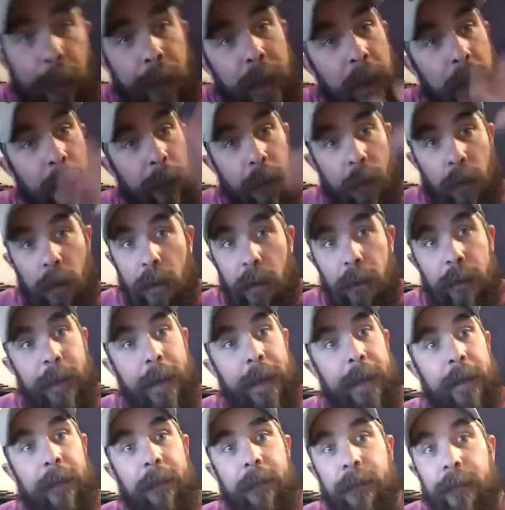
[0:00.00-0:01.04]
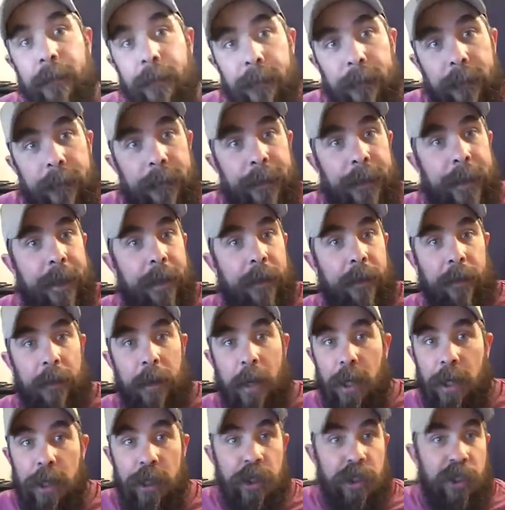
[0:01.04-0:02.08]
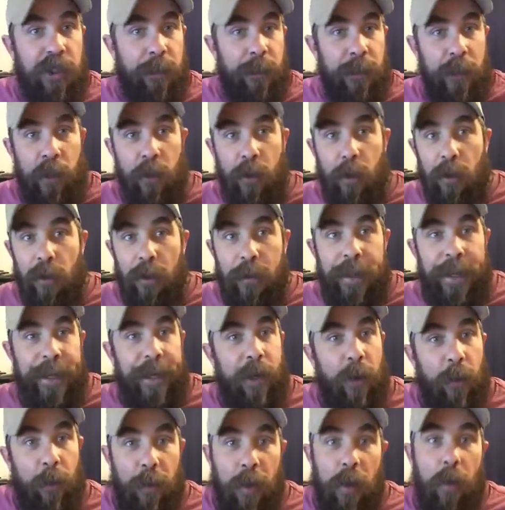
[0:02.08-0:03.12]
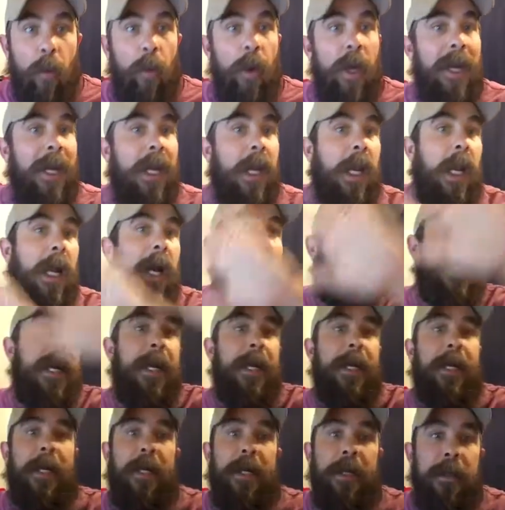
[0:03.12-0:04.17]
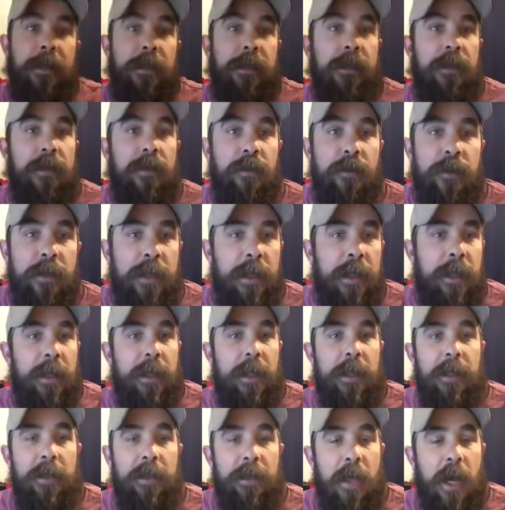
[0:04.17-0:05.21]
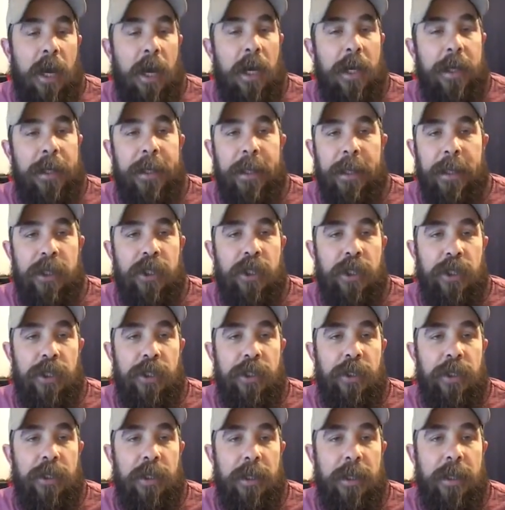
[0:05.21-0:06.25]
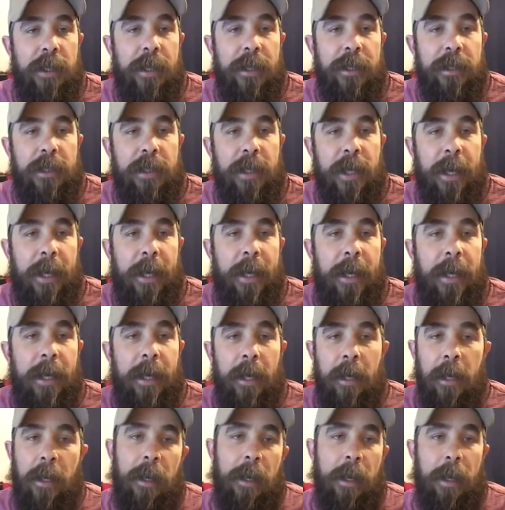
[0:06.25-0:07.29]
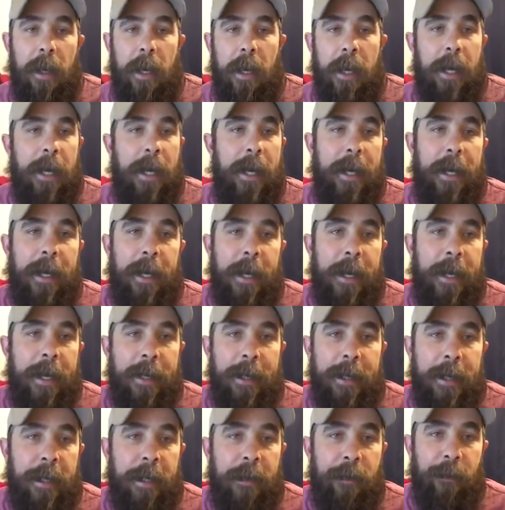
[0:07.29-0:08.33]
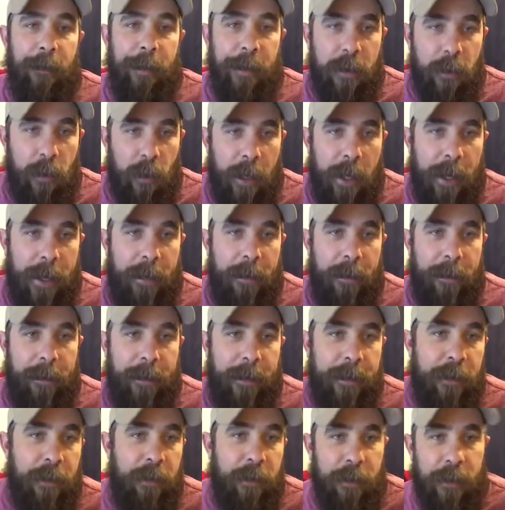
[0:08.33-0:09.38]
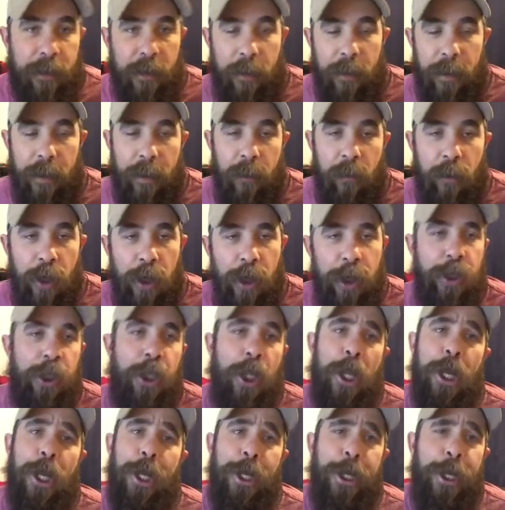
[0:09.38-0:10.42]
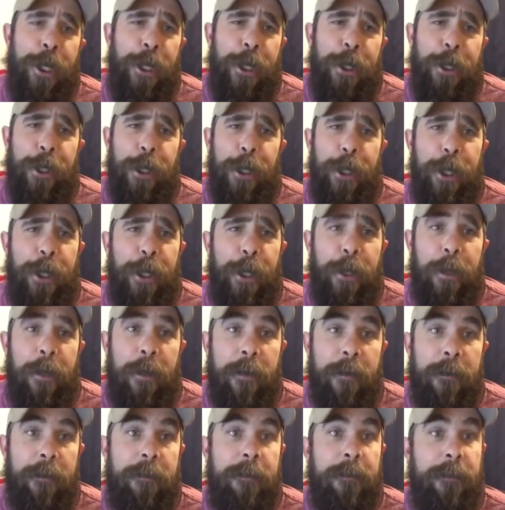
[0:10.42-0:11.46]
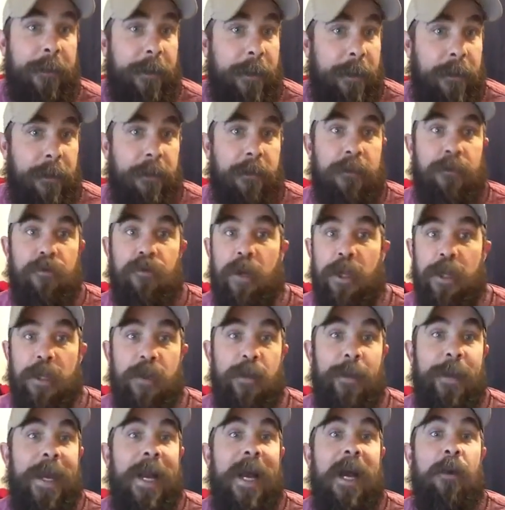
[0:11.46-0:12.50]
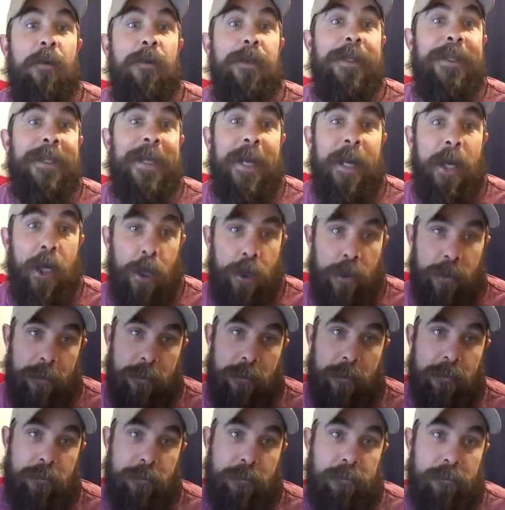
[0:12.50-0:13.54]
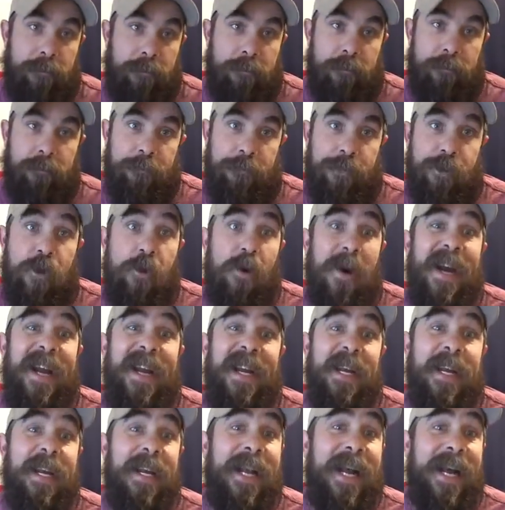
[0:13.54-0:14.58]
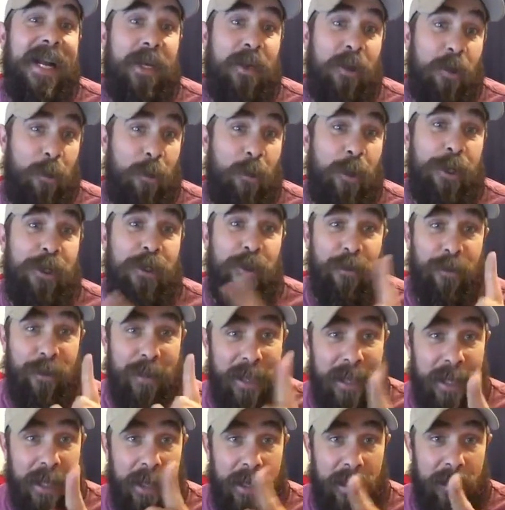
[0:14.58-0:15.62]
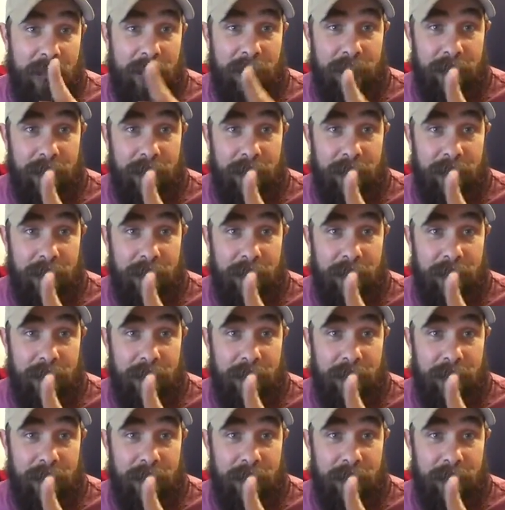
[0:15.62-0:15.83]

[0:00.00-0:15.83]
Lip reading: people that are on Smule that don't know what line is, and you see these auditions and they say line ID required, and you're going, "What is line ID?" Trust me, I was there, so I know what you're thinking.